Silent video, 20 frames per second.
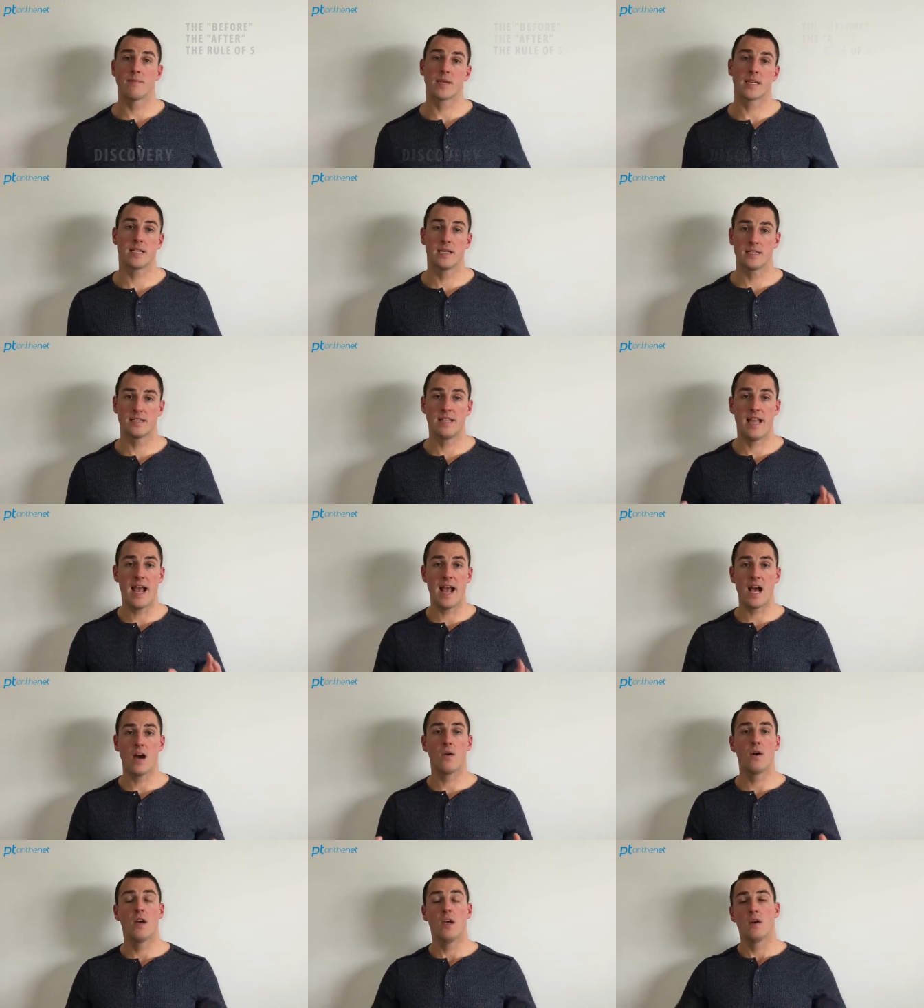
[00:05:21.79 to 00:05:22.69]
Because
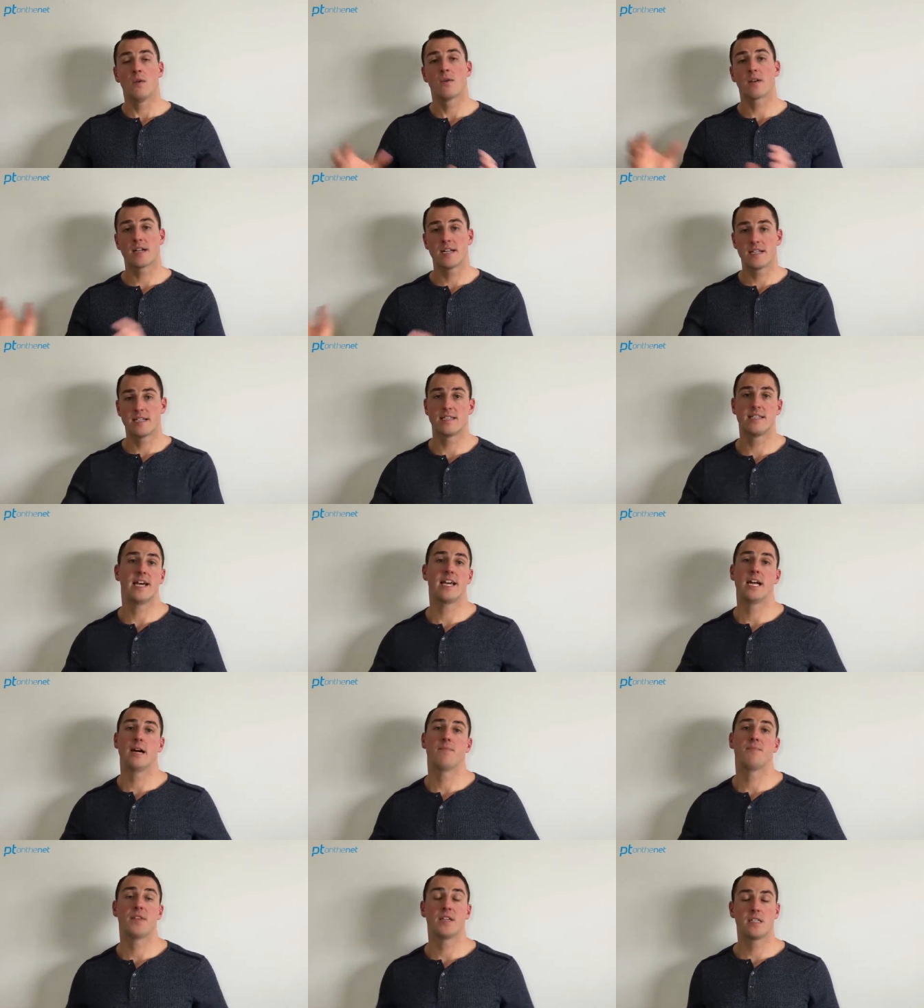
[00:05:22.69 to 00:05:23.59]
now we're going to
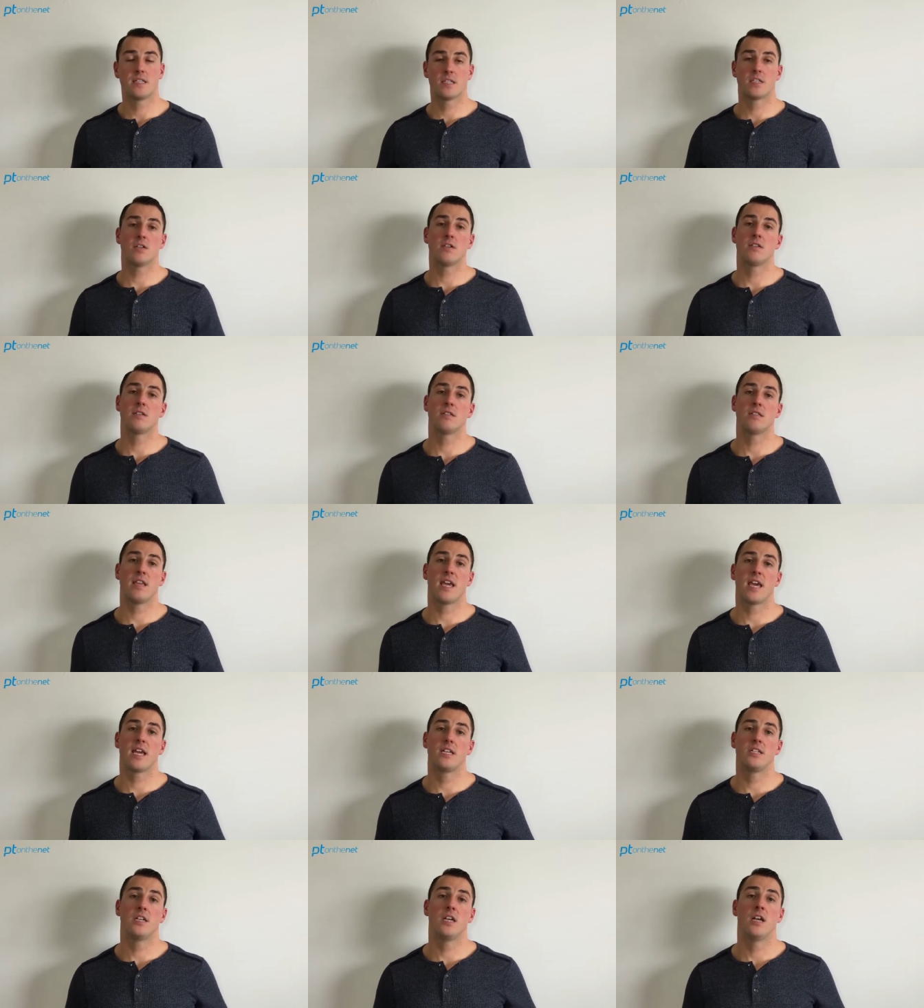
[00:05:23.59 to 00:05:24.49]
set up this third
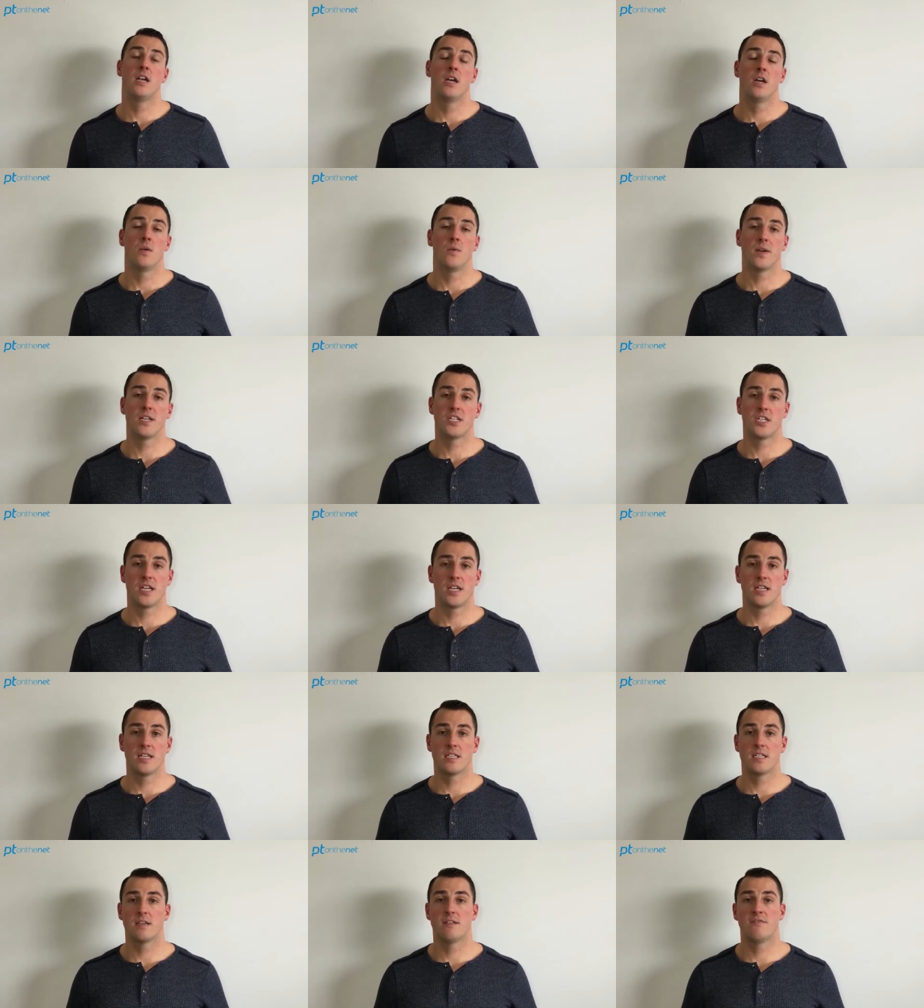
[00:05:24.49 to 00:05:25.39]
stage, which
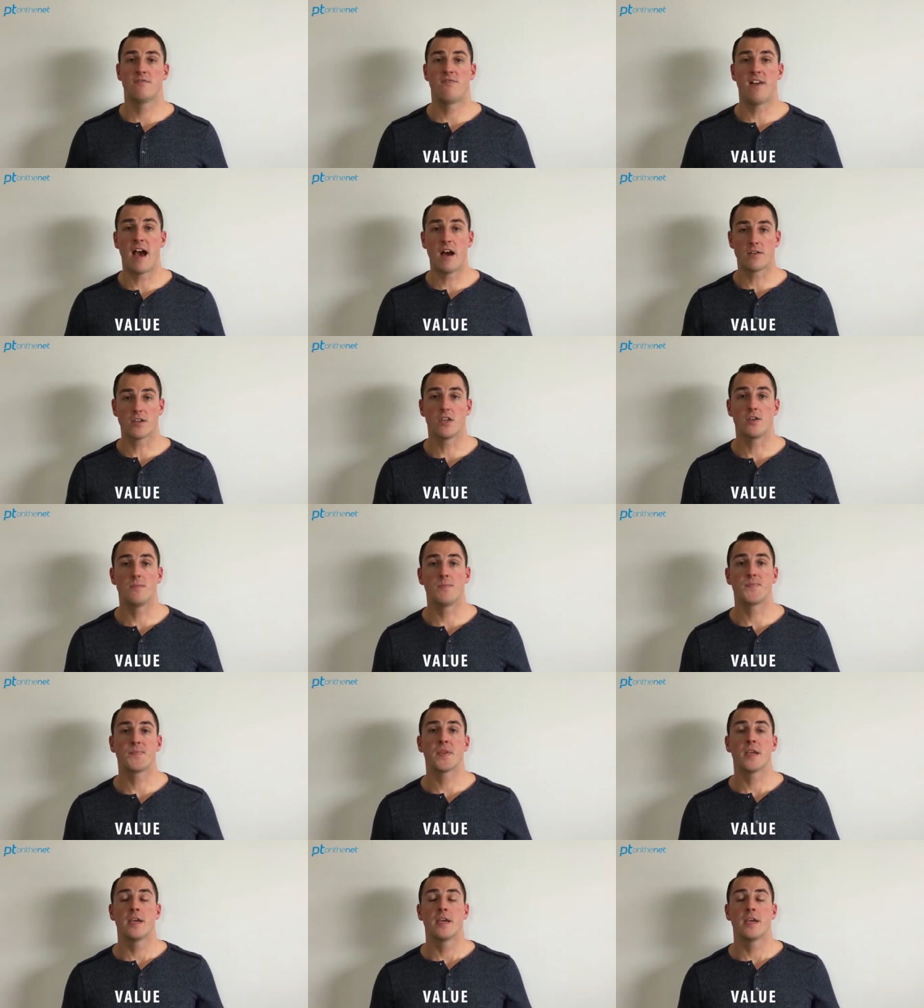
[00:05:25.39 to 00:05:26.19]
is value.